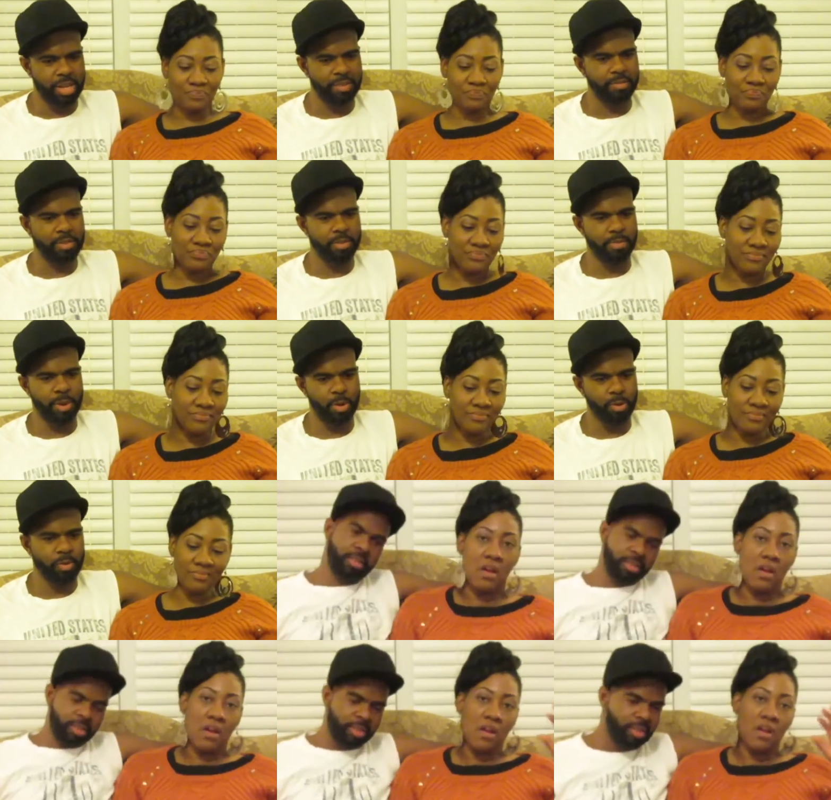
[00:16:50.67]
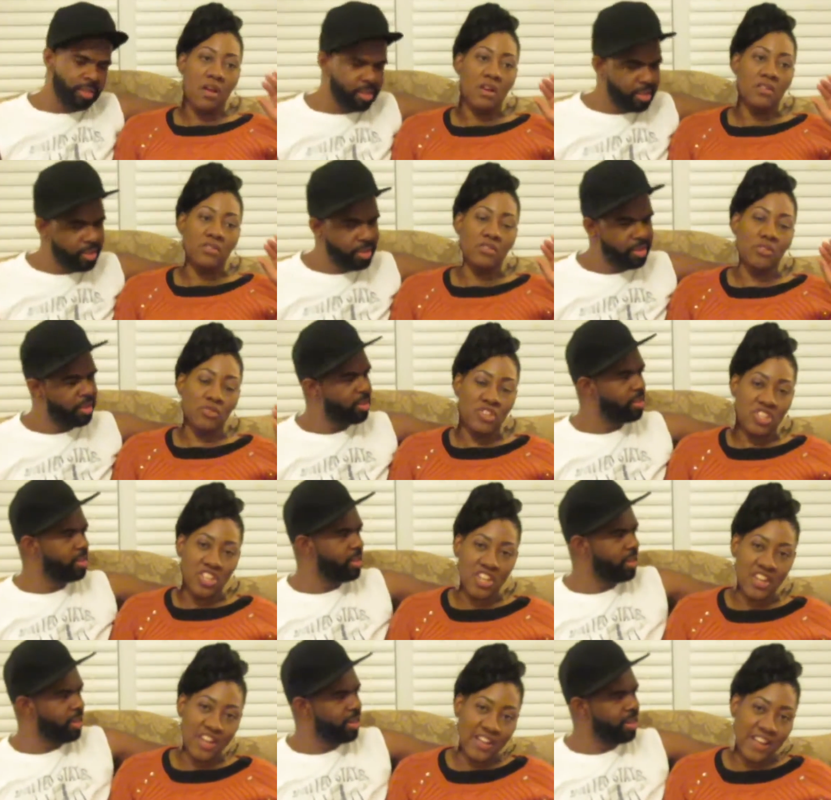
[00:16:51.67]
Speaker 1: Definitely motive. So
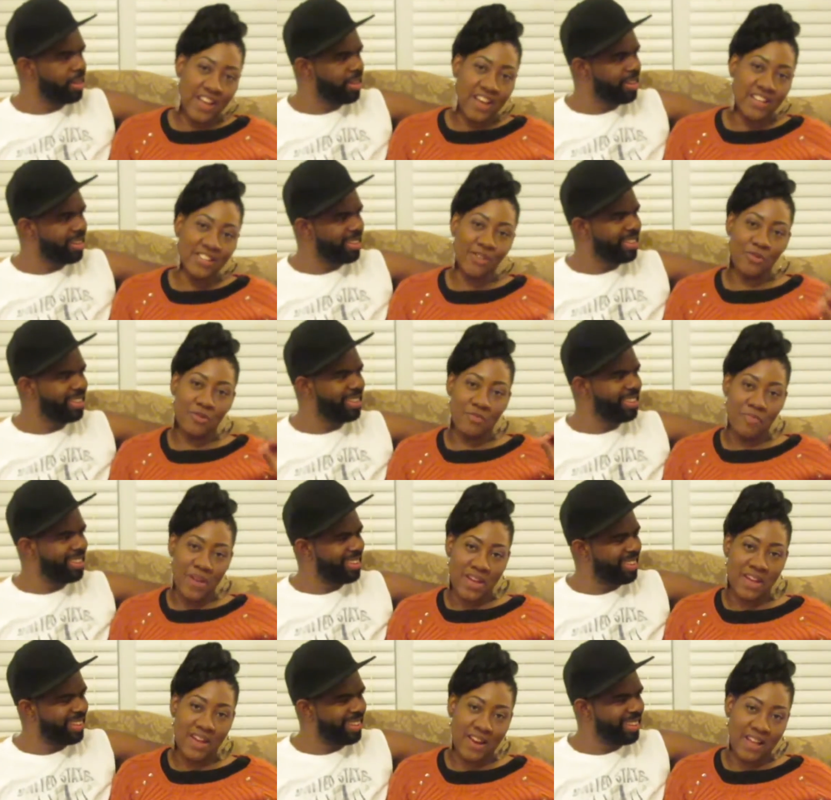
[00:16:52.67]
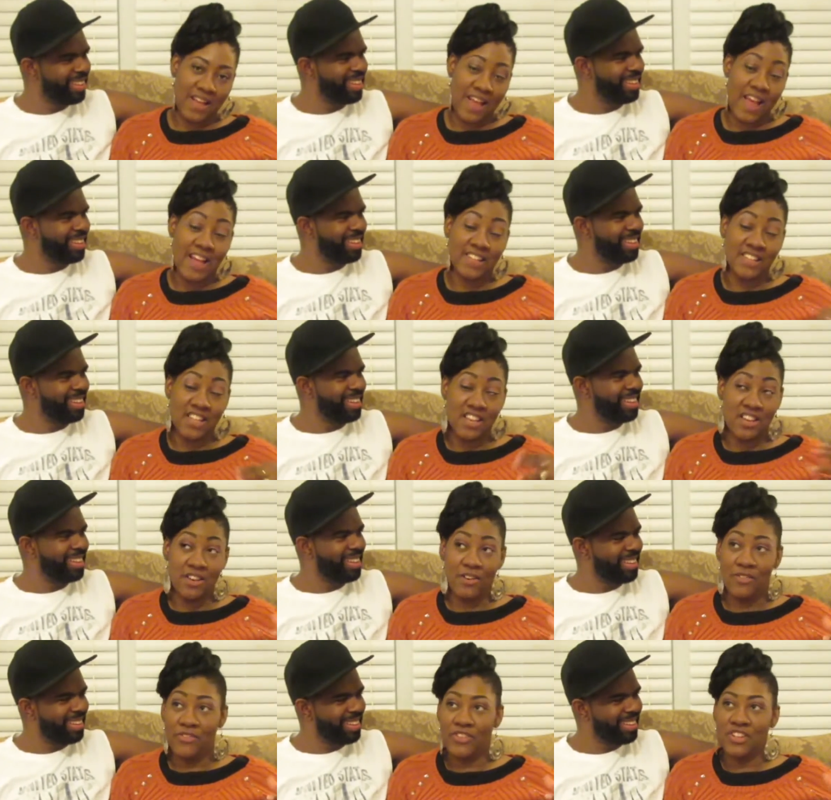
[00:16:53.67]
she lays on the bed as
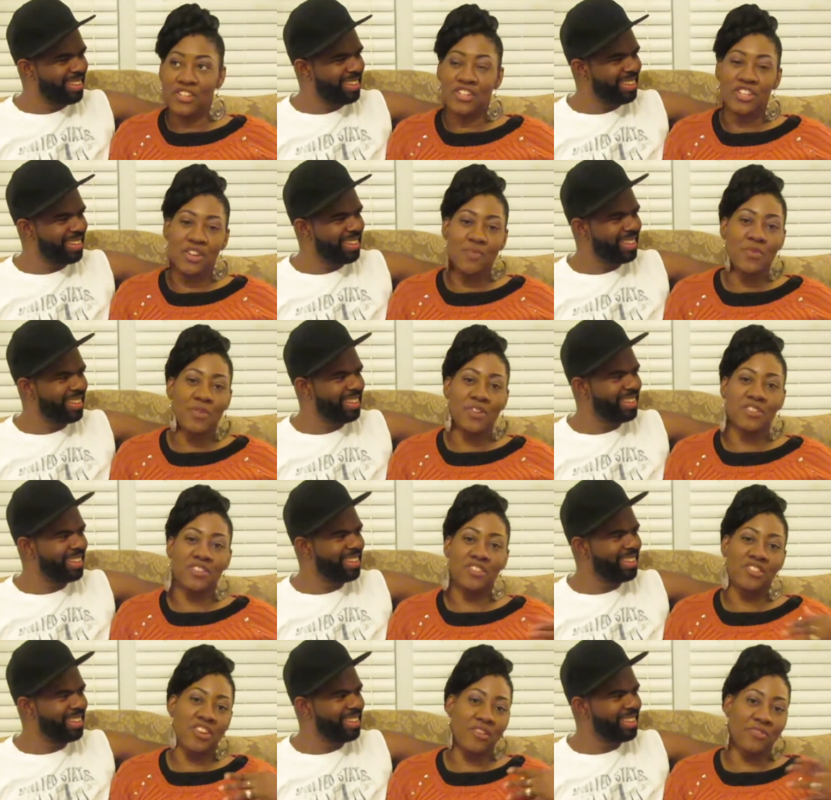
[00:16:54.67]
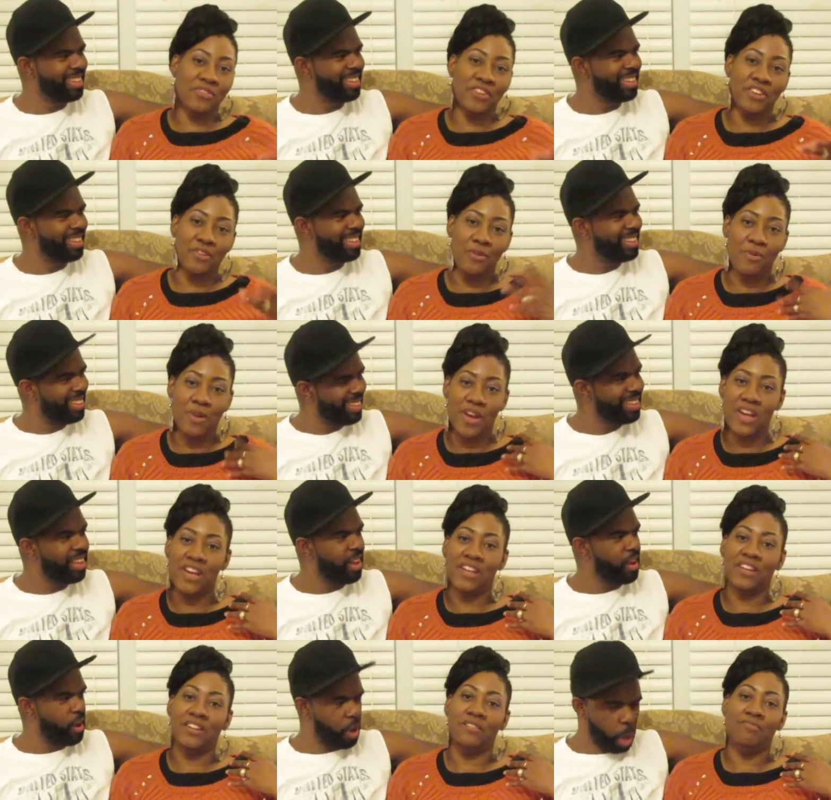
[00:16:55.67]
if she wants Jeffrey to go
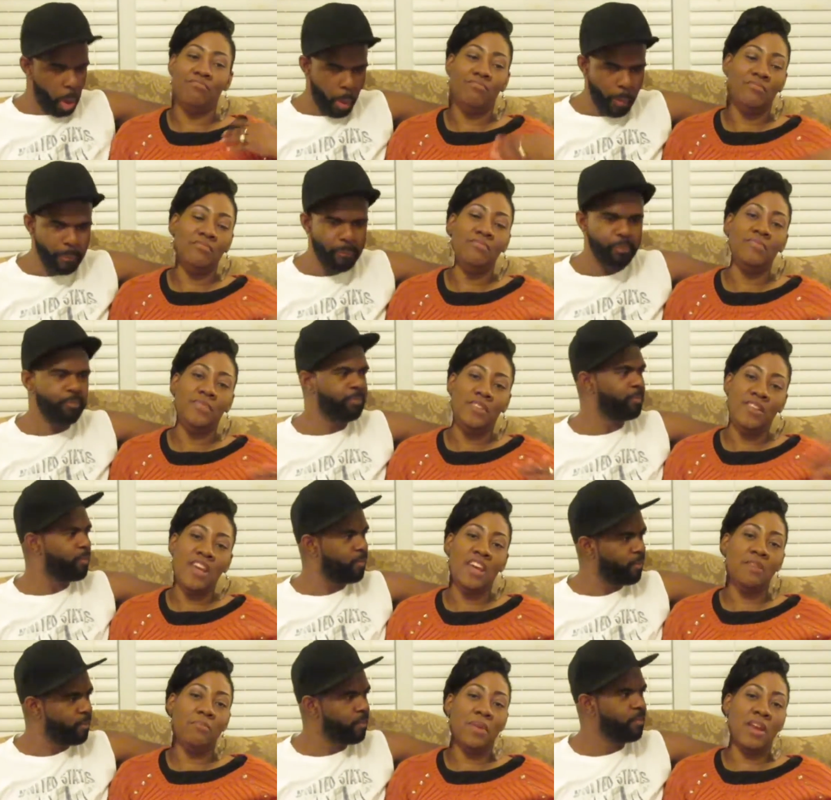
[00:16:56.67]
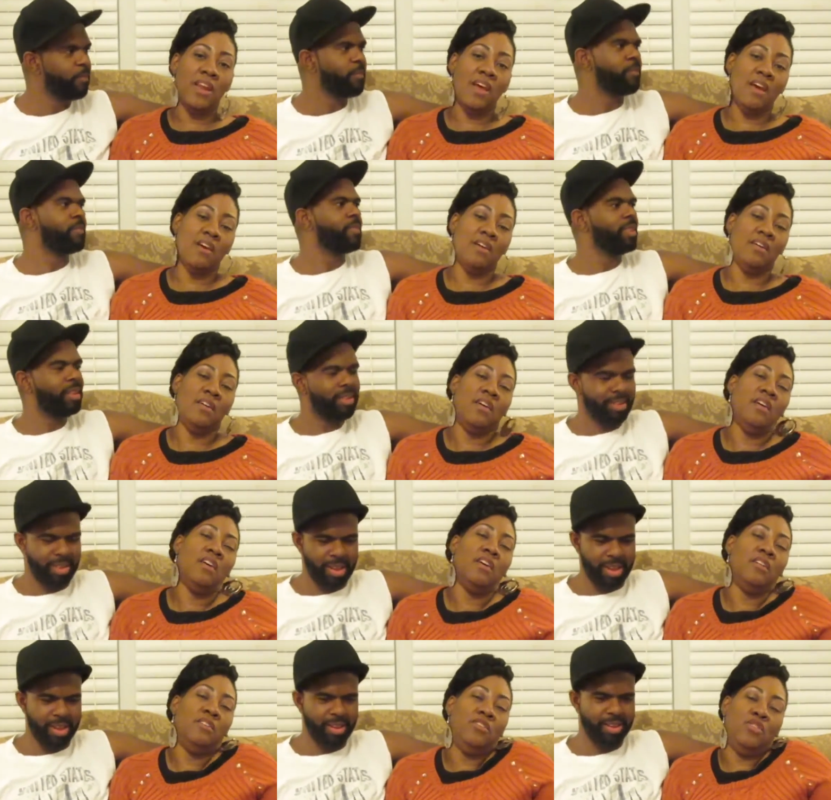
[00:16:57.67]
ahead and take me now.
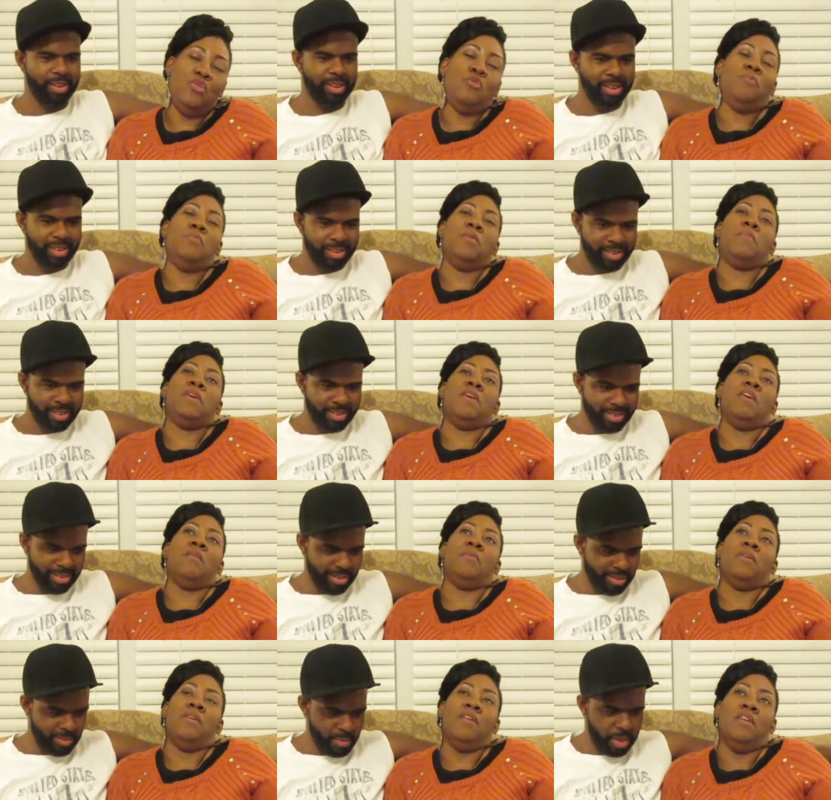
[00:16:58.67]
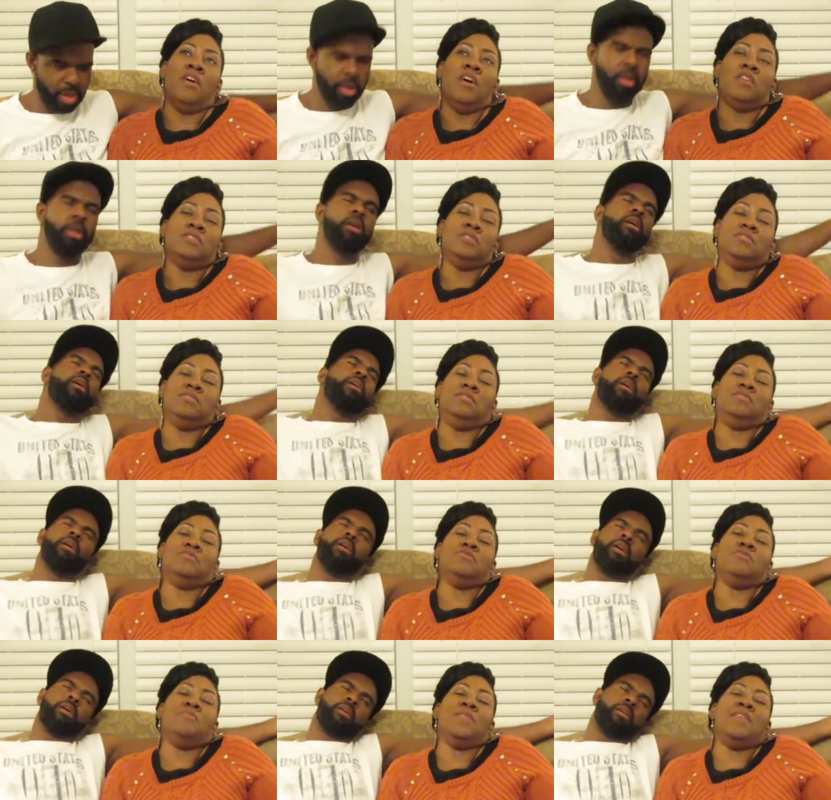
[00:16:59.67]
Do me, baby. Do me,
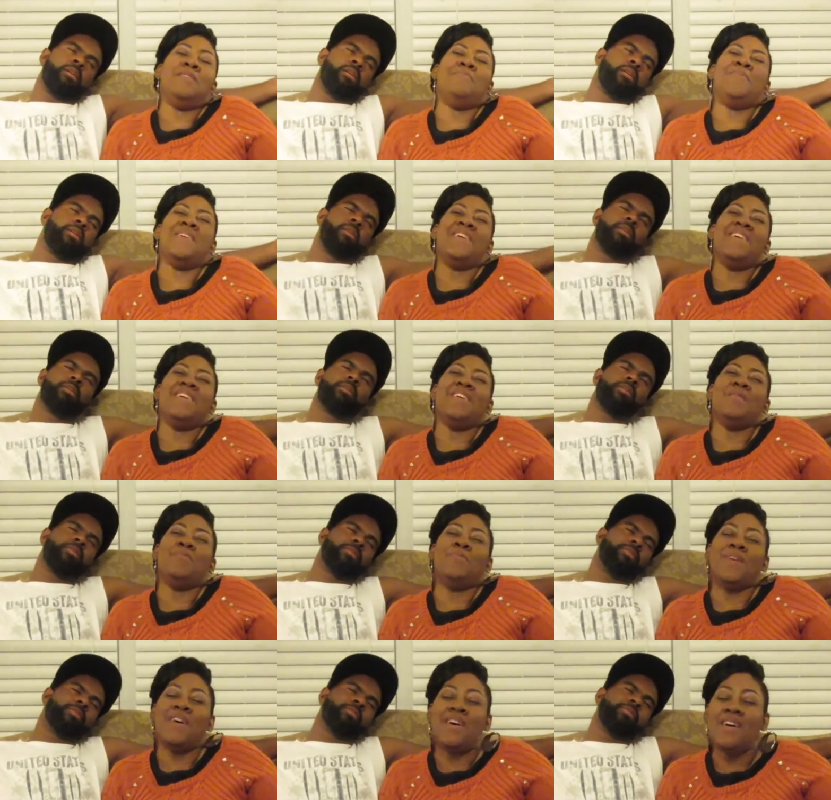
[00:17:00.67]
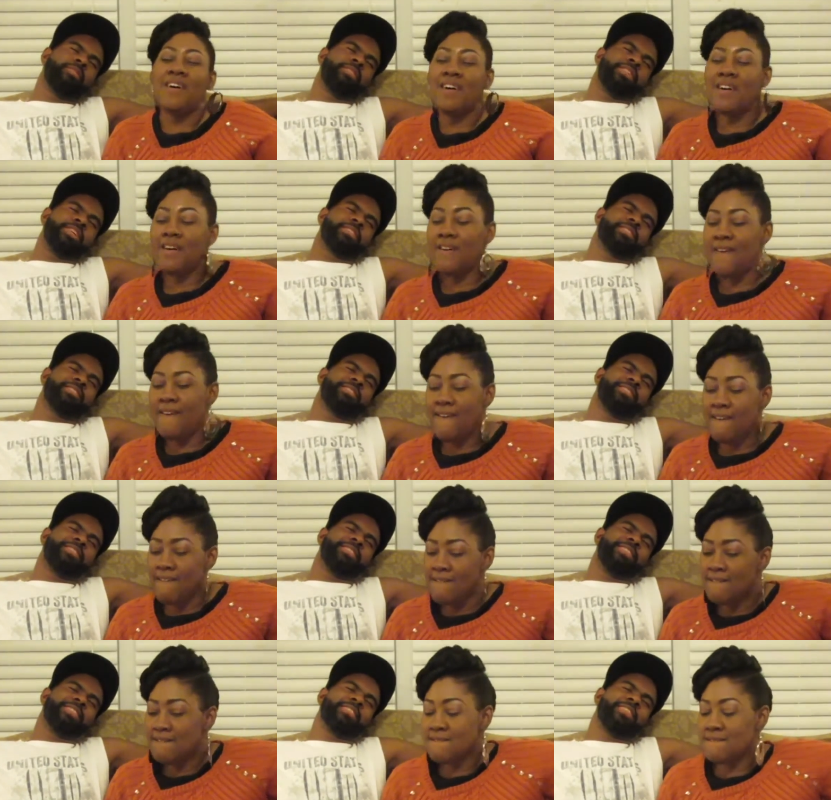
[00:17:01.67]
Do me baby.
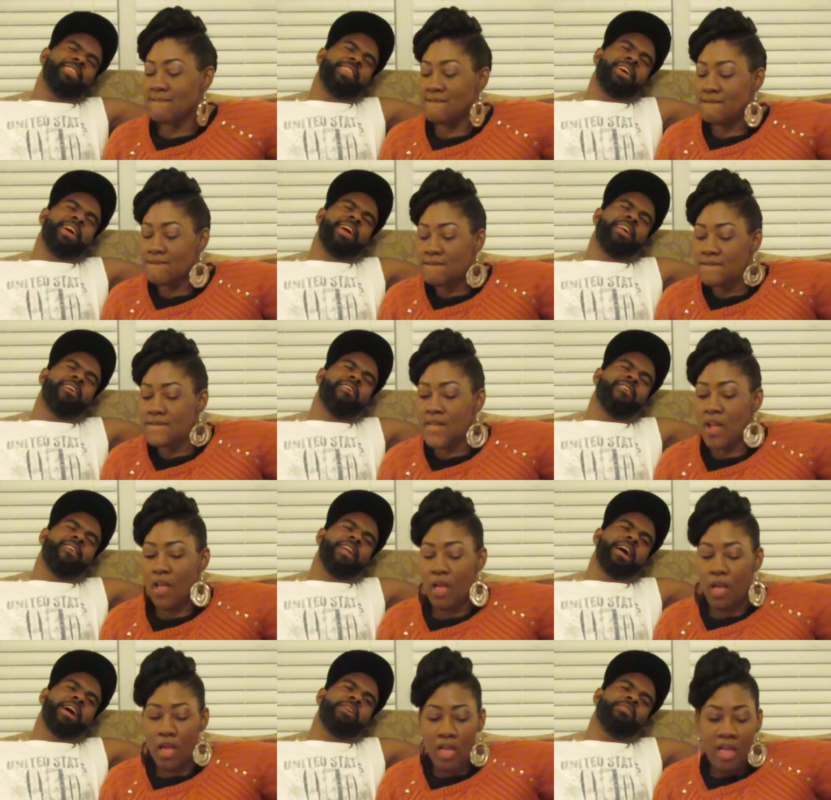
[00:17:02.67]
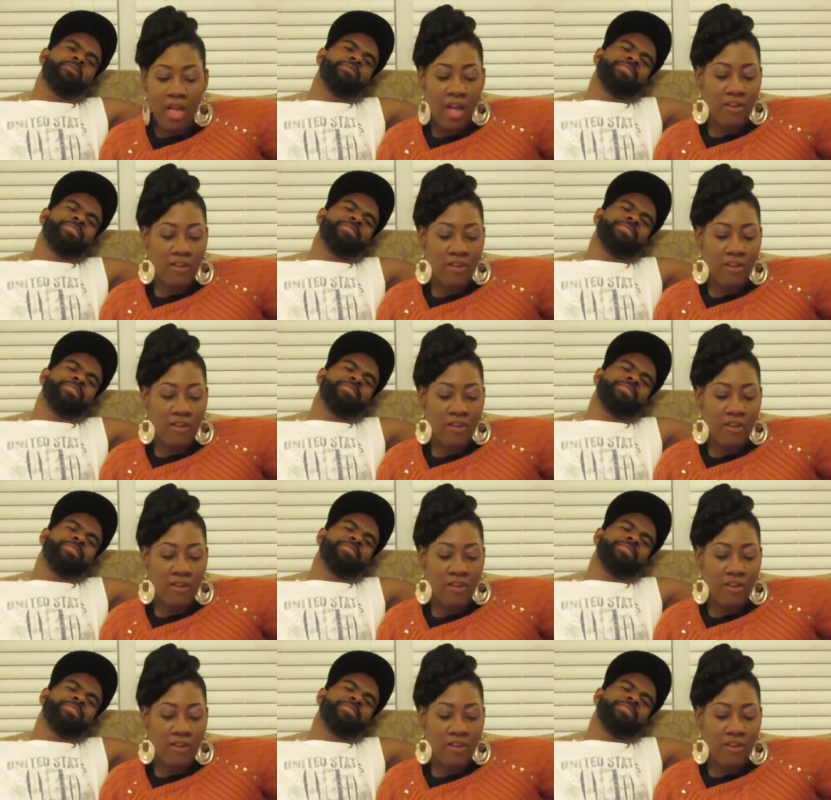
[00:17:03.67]
Just, just lay it on out.